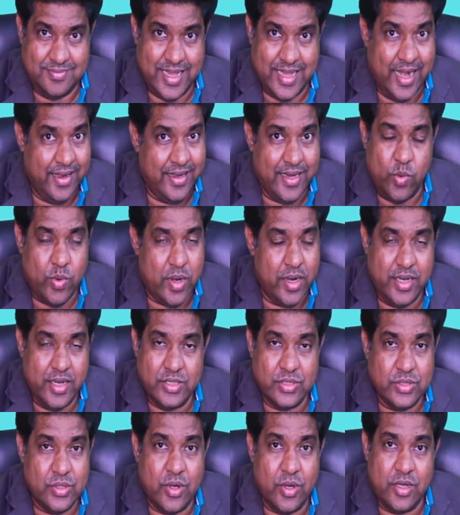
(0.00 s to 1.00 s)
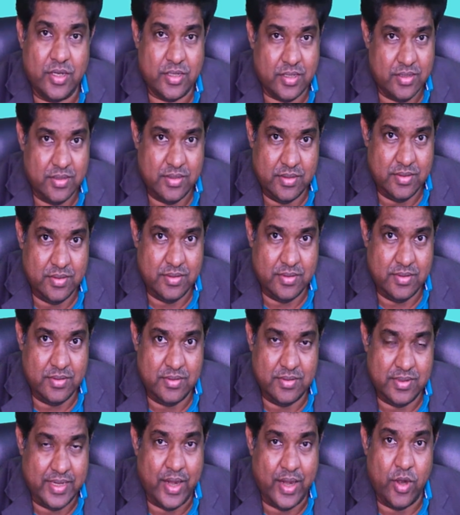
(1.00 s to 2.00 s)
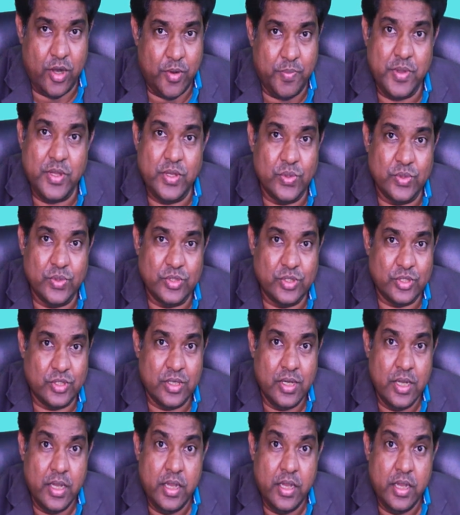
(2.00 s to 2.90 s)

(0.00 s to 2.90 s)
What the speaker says: ITR1 is not, cannot be used.